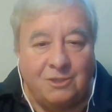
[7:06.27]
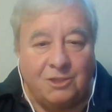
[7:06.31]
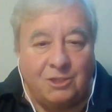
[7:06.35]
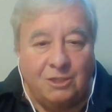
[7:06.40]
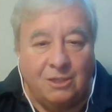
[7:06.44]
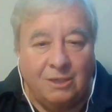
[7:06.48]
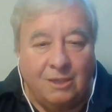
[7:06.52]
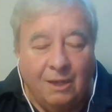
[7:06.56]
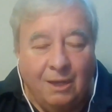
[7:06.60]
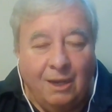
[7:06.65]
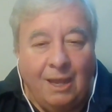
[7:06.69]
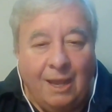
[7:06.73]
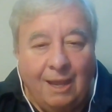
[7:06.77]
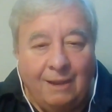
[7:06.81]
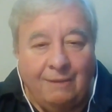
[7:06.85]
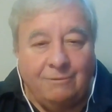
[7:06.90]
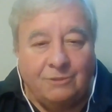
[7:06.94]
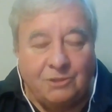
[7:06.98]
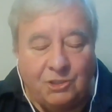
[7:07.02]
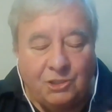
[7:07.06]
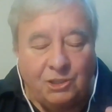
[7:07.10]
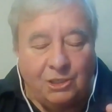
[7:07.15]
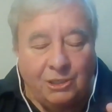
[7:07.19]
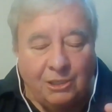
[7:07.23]

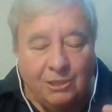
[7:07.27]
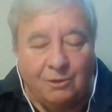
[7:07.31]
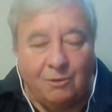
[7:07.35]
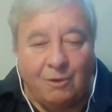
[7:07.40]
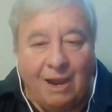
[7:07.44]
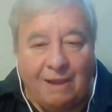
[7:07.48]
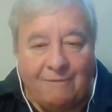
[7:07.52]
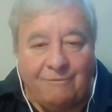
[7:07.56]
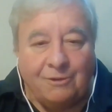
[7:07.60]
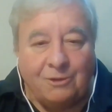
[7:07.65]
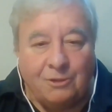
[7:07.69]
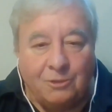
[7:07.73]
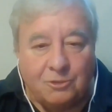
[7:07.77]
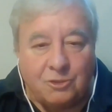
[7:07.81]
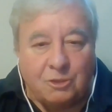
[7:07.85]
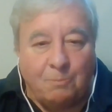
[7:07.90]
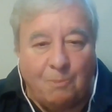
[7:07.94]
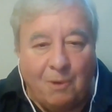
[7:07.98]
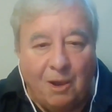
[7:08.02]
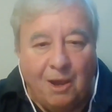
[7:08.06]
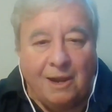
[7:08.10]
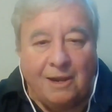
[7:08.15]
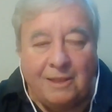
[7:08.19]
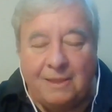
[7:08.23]
geographical
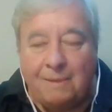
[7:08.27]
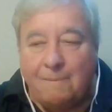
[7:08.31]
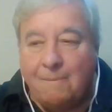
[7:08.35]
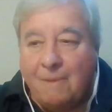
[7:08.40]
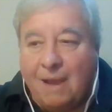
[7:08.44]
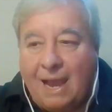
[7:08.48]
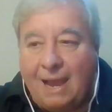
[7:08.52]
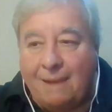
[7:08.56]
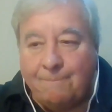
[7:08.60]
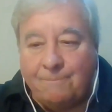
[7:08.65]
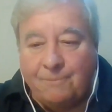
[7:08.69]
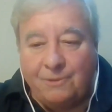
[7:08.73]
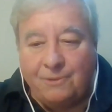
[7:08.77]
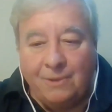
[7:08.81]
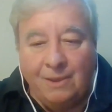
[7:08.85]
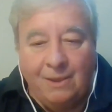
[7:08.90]
spot on the map